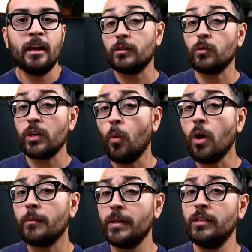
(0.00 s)
Because what you
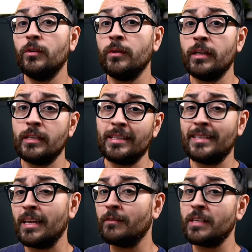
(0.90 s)
wanna be doing is,
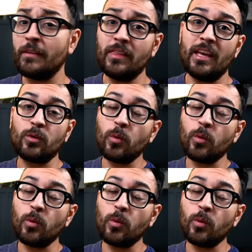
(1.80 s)
instead of saving that